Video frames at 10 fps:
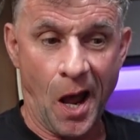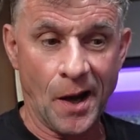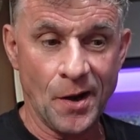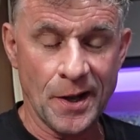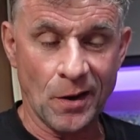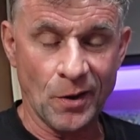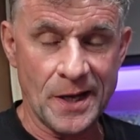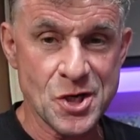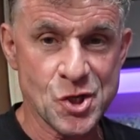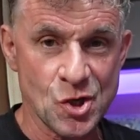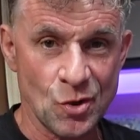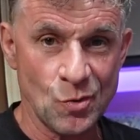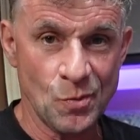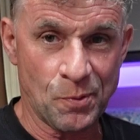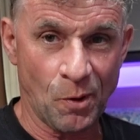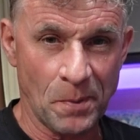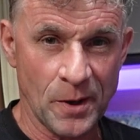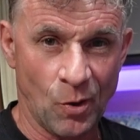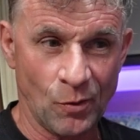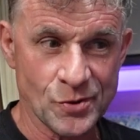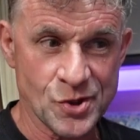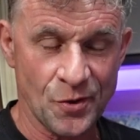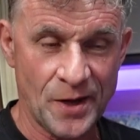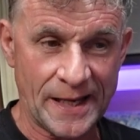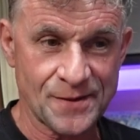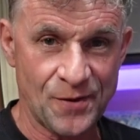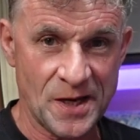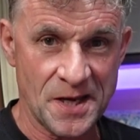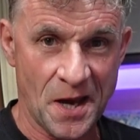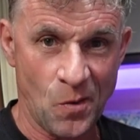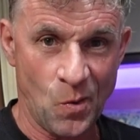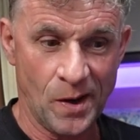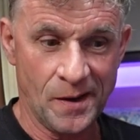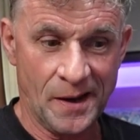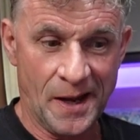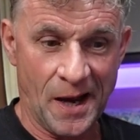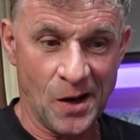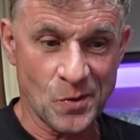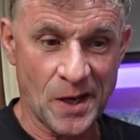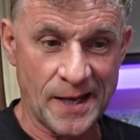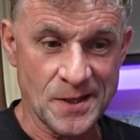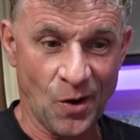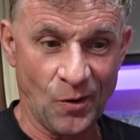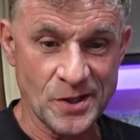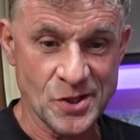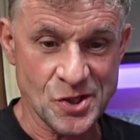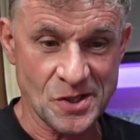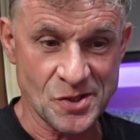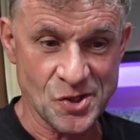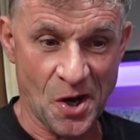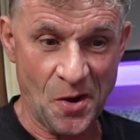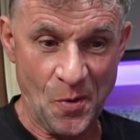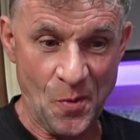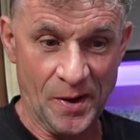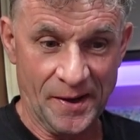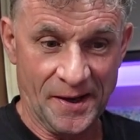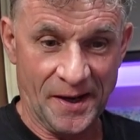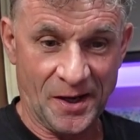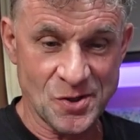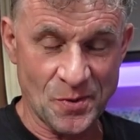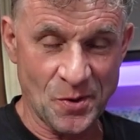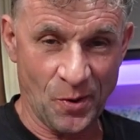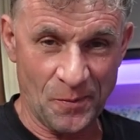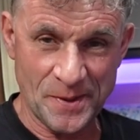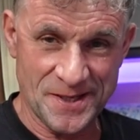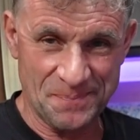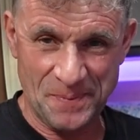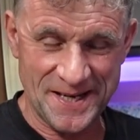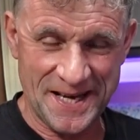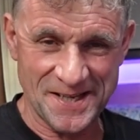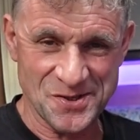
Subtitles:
little issue probably on to the next video, okay guys, so because we don't want to get